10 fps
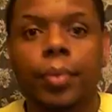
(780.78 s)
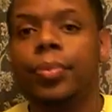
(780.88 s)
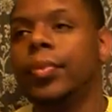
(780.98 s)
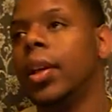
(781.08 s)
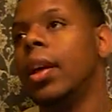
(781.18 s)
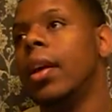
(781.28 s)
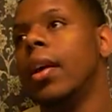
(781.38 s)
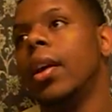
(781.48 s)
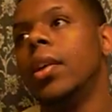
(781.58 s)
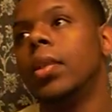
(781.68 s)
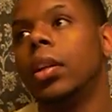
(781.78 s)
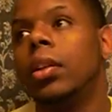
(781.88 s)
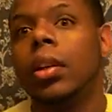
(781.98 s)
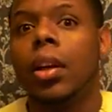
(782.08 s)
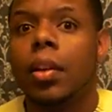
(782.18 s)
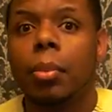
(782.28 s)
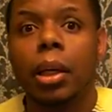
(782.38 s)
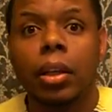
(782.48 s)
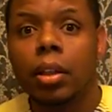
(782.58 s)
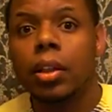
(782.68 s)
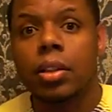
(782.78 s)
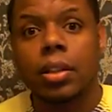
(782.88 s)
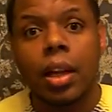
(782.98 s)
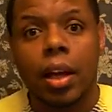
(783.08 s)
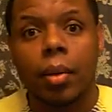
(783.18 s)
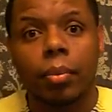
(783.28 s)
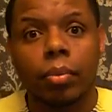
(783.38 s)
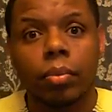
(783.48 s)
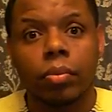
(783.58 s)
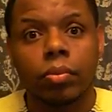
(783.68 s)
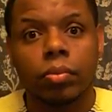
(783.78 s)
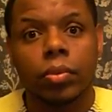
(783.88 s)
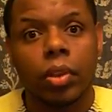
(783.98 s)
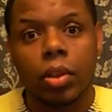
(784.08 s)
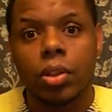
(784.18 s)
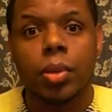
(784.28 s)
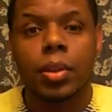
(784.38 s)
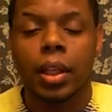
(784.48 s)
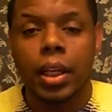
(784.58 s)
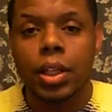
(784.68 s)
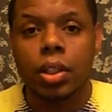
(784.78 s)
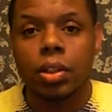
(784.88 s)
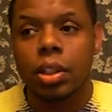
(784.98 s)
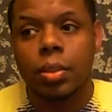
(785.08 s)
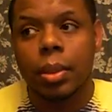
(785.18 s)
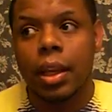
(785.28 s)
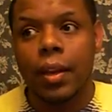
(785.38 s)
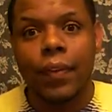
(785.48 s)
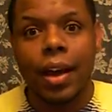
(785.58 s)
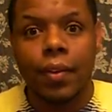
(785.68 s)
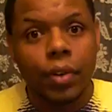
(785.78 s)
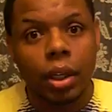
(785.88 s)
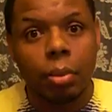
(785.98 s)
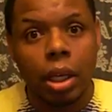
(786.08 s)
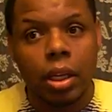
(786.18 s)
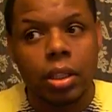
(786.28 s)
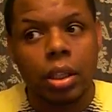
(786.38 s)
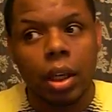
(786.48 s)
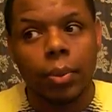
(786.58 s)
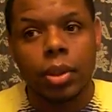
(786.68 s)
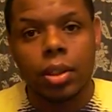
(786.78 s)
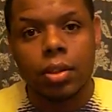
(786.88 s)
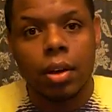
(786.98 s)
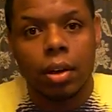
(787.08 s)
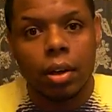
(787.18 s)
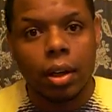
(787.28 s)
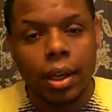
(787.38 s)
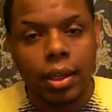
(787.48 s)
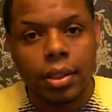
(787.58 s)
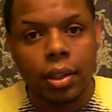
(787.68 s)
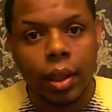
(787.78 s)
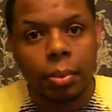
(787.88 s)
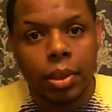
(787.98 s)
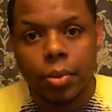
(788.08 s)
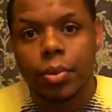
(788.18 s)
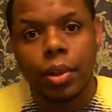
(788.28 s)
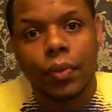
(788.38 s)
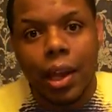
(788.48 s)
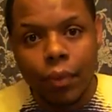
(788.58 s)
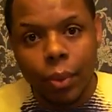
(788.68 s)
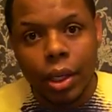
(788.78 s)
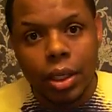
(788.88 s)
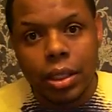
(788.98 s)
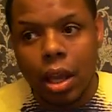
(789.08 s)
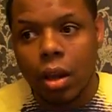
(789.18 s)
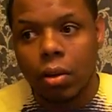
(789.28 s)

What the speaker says: And he was like, yeah, the media needs to stop. She was a legend. She's been dead 5 fucking minutes. Can't we just honor her legacy? Like, bitch, what was your favorite Whitney song?